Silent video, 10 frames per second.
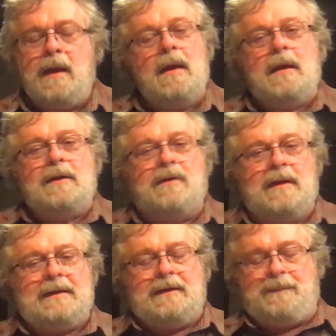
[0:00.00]
So
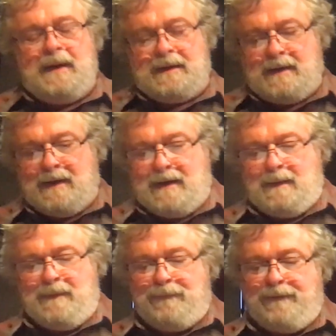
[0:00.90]
let this be a
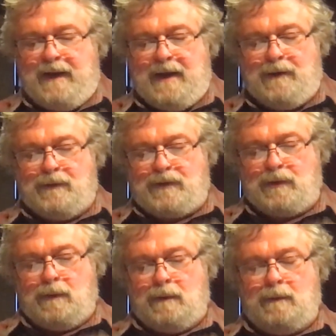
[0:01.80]
time of feeding your
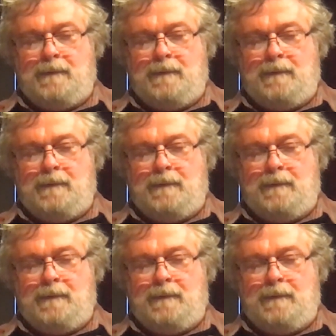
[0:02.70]
soul.